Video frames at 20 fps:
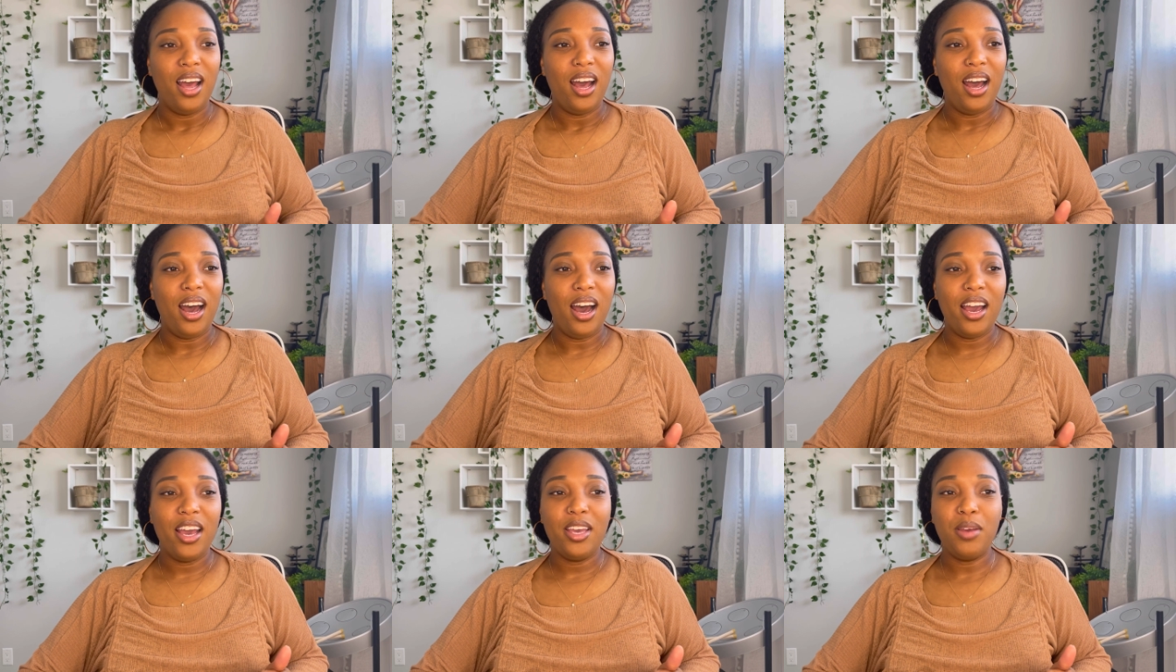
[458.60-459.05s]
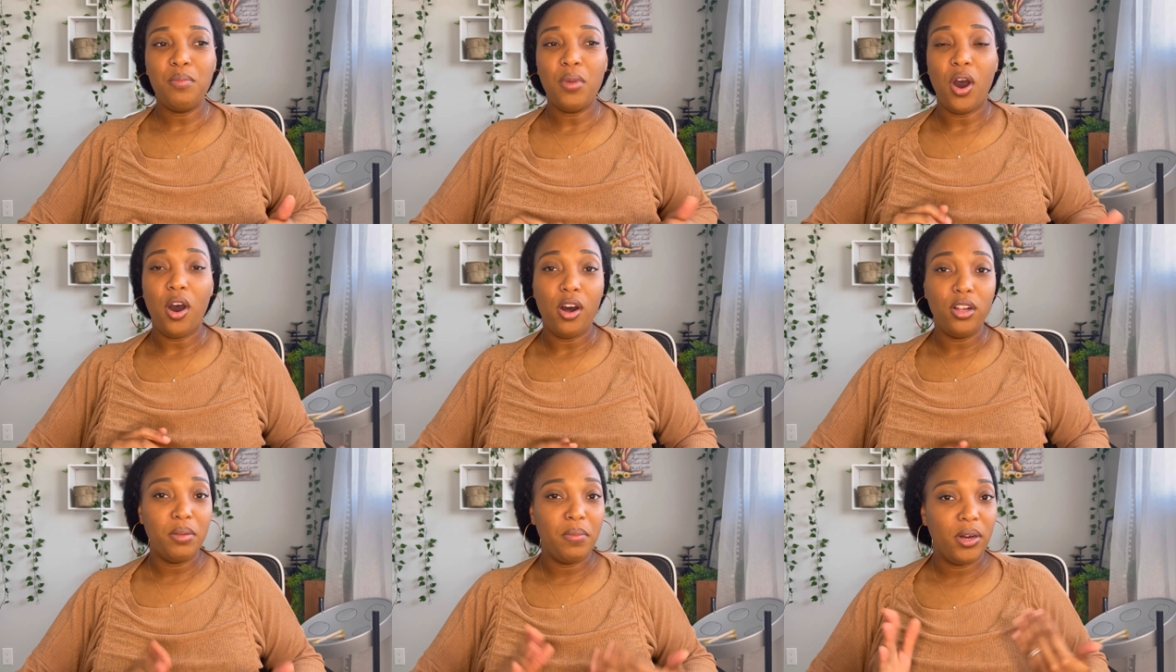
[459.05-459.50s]
I am
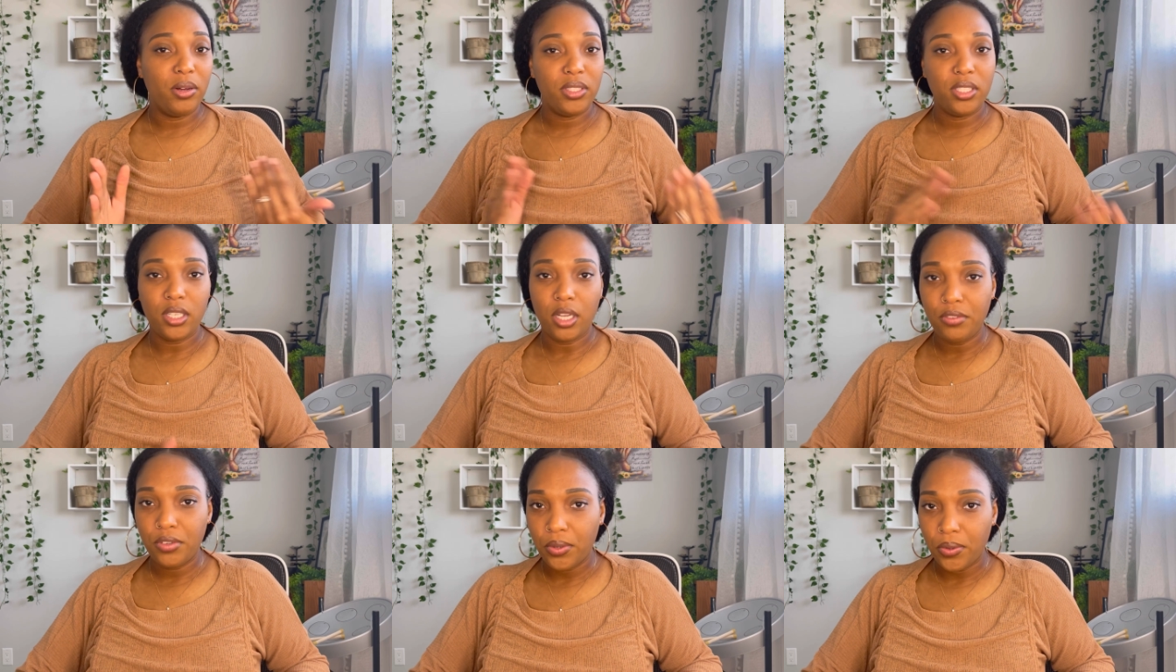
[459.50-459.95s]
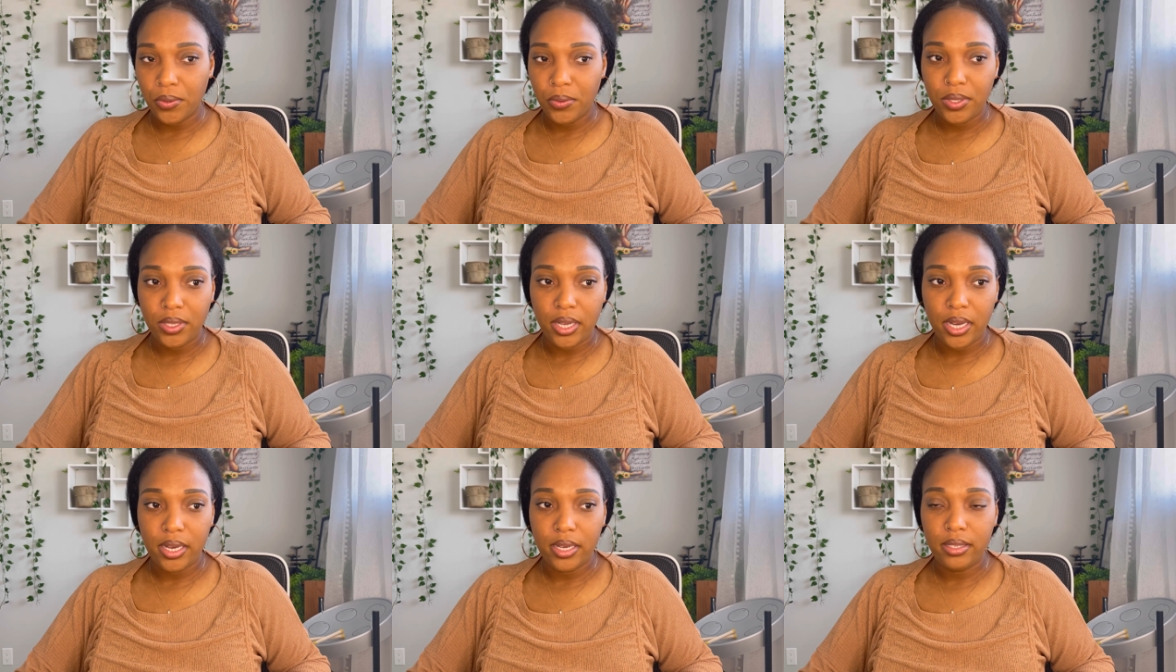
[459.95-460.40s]
all about
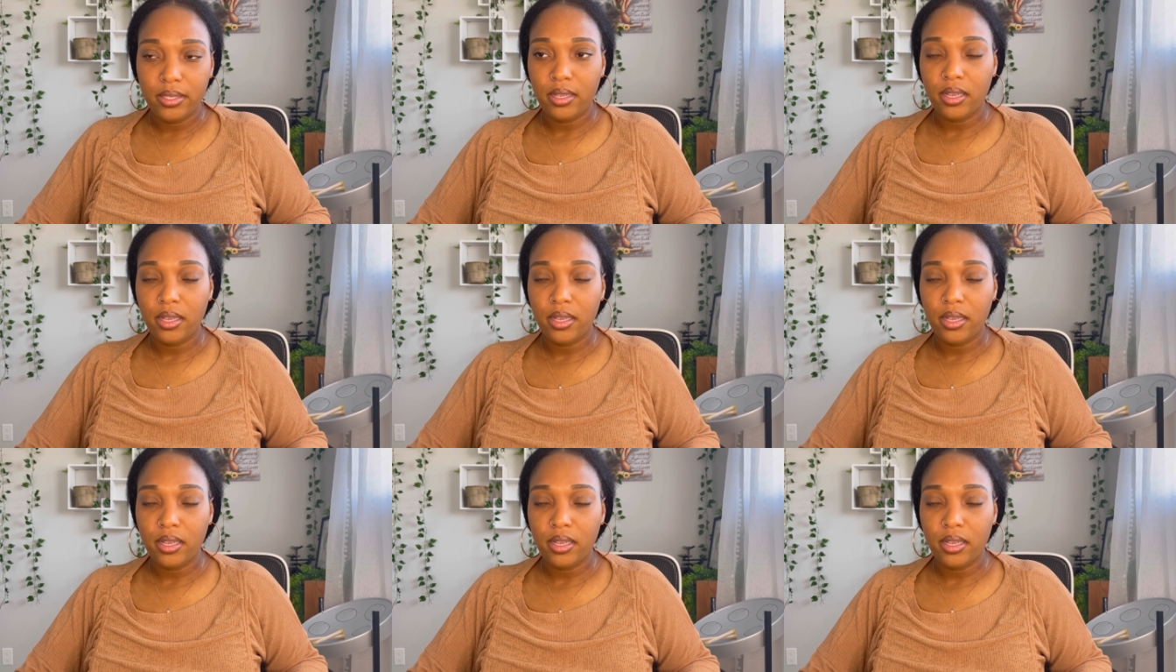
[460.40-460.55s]
self-growth, guys.